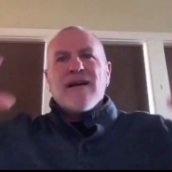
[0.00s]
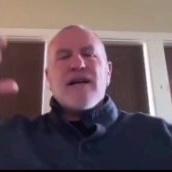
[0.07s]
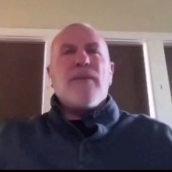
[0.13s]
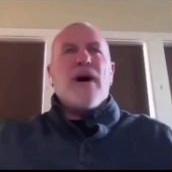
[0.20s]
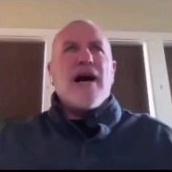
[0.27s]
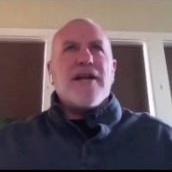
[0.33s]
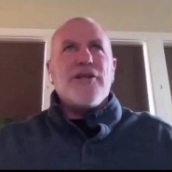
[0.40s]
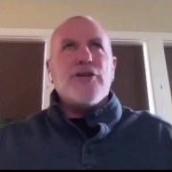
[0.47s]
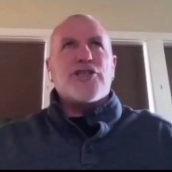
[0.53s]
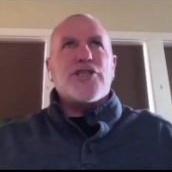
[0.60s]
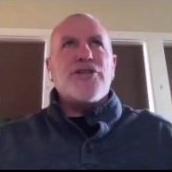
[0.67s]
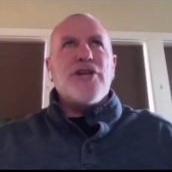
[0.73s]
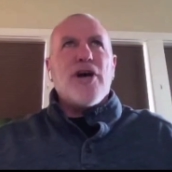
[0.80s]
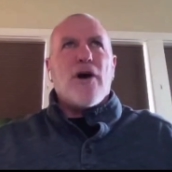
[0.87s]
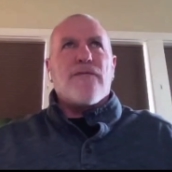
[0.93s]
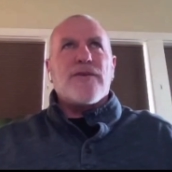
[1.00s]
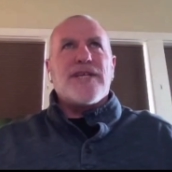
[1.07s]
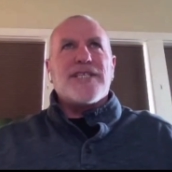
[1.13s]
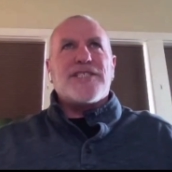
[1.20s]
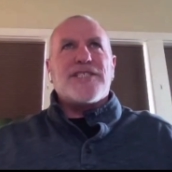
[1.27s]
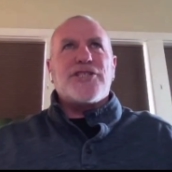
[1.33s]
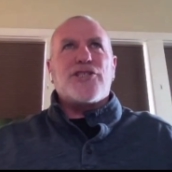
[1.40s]
come on, you should know for
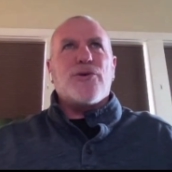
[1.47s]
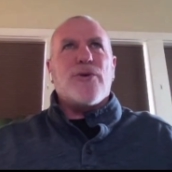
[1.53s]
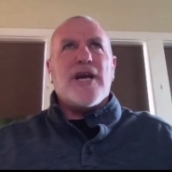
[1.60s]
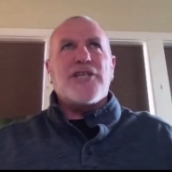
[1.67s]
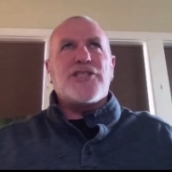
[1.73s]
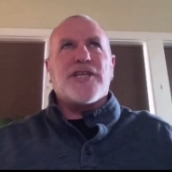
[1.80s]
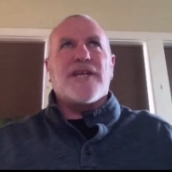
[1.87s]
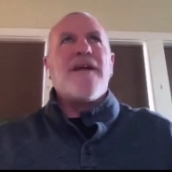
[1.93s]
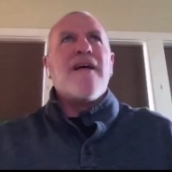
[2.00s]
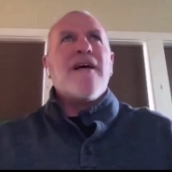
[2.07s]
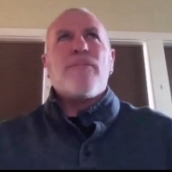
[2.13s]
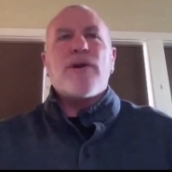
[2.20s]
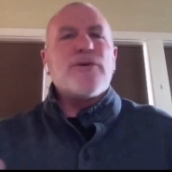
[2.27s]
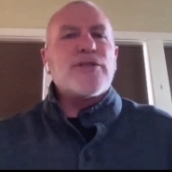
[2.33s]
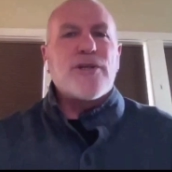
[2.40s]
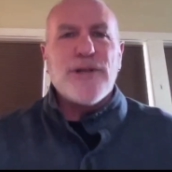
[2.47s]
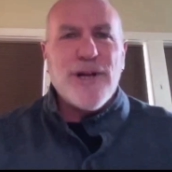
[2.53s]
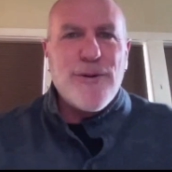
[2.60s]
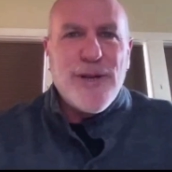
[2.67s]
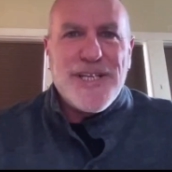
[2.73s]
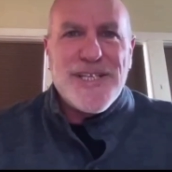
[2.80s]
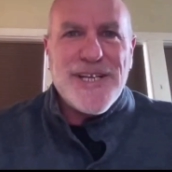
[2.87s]
this situation. But it was
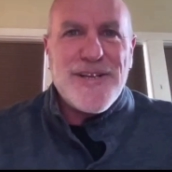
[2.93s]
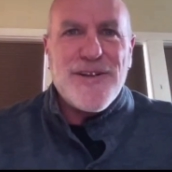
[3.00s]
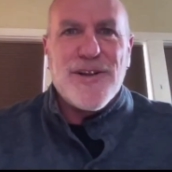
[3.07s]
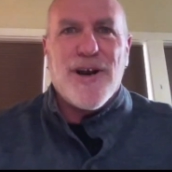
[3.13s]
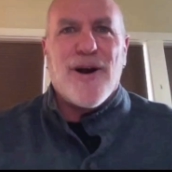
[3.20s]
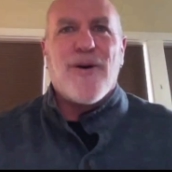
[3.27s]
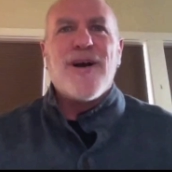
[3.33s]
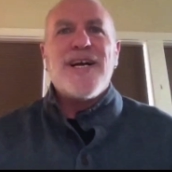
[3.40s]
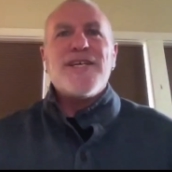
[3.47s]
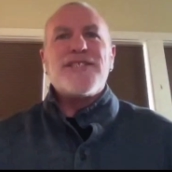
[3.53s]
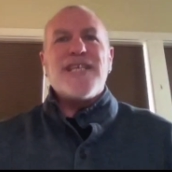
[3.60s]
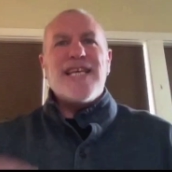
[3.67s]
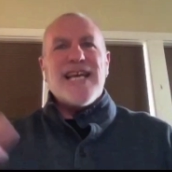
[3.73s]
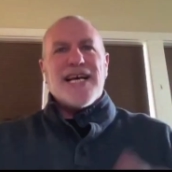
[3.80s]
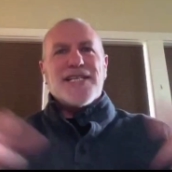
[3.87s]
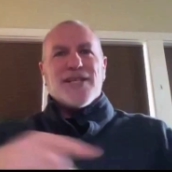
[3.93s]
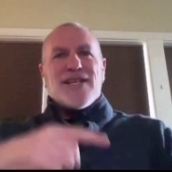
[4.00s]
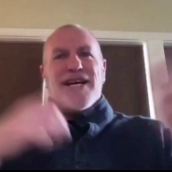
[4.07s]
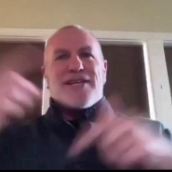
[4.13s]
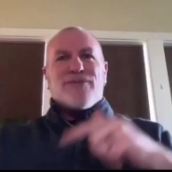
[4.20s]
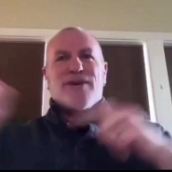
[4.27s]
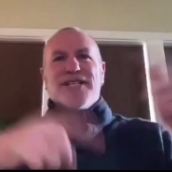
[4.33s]
clear he didn't know. So he had to,
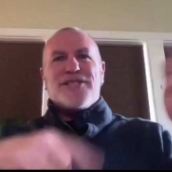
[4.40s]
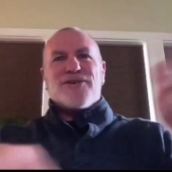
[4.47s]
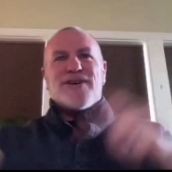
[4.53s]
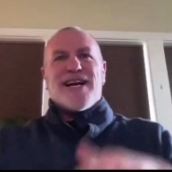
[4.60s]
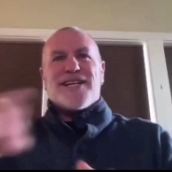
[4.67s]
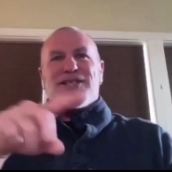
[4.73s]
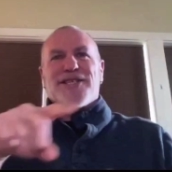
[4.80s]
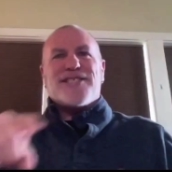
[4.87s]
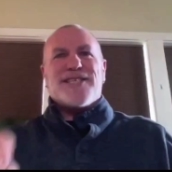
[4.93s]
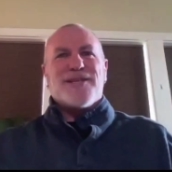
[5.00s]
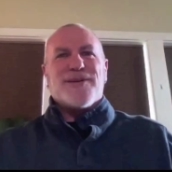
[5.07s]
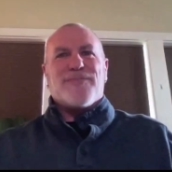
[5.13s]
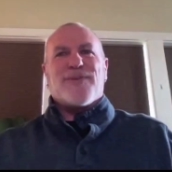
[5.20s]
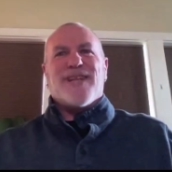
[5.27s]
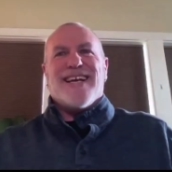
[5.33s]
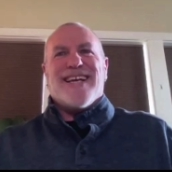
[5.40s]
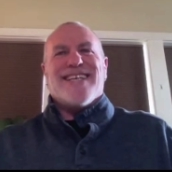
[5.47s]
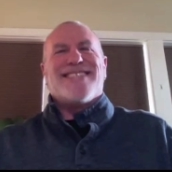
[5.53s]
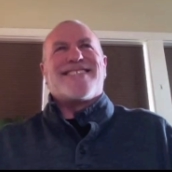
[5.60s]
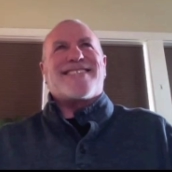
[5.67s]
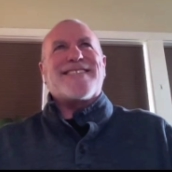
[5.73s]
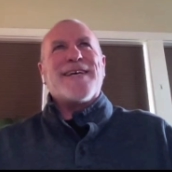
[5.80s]
like, redirect us into
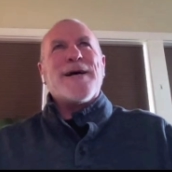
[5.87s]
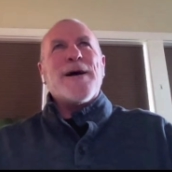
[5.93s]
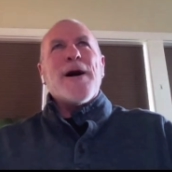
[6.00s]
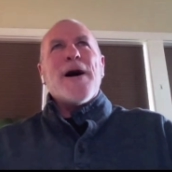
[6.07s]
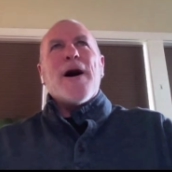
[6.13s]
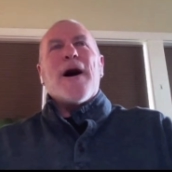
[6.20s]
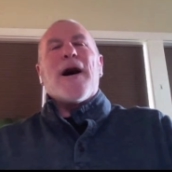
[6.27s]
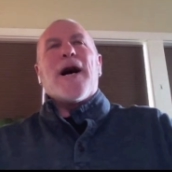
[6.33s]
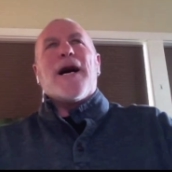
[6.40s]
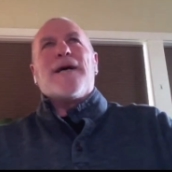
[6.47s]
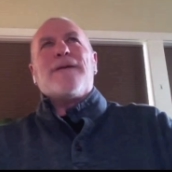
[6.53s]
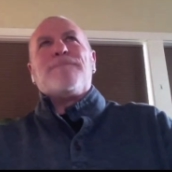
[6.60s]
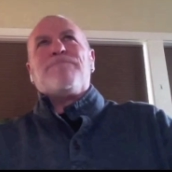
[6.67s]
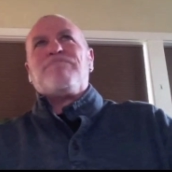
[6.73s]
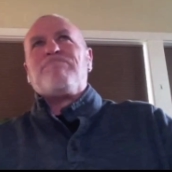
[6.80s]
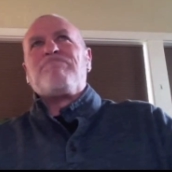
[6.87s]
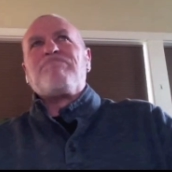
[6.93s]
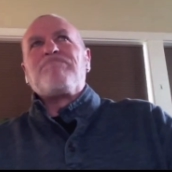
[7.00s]
place. One